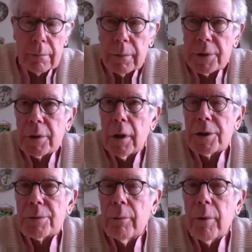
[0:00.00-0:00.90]

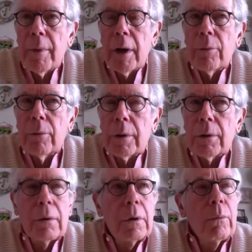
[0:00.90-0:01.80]
discuss what we might want to
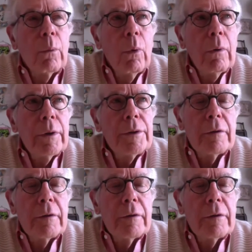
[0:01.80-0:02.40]
call warranted